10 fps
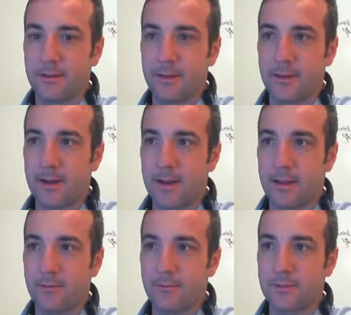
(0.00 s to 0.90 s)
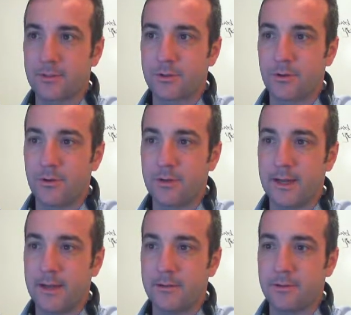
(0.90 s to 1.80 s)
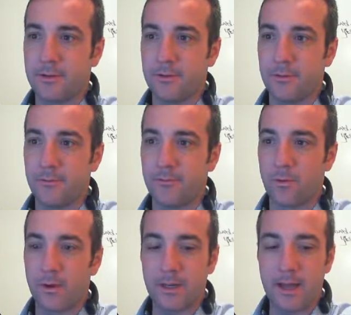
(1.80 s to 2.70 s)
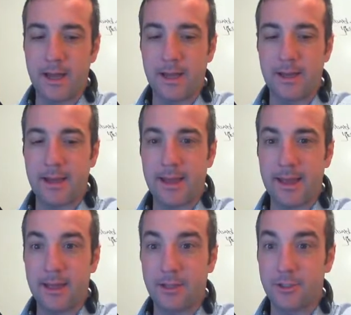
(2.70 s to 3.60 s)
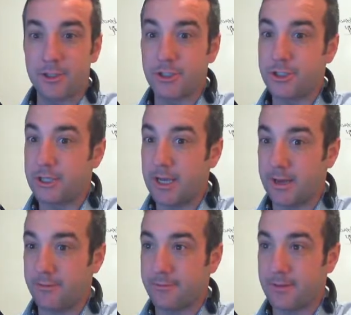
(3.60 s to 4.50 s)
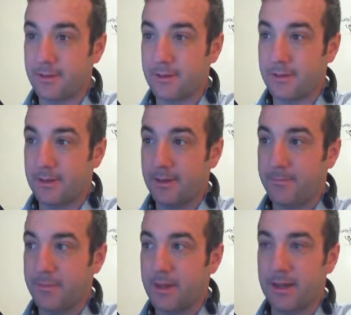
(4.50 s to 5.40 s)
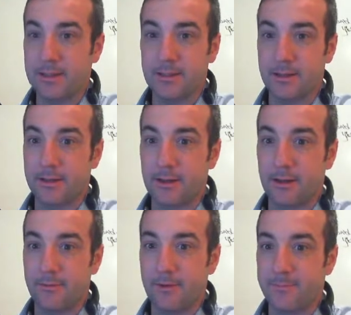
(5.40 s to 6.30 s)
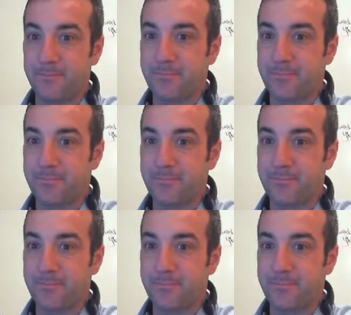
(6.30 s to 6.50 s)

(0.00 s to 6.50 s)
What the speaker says: and then I scrolled down to 49. I held Shift, and I selected all of them.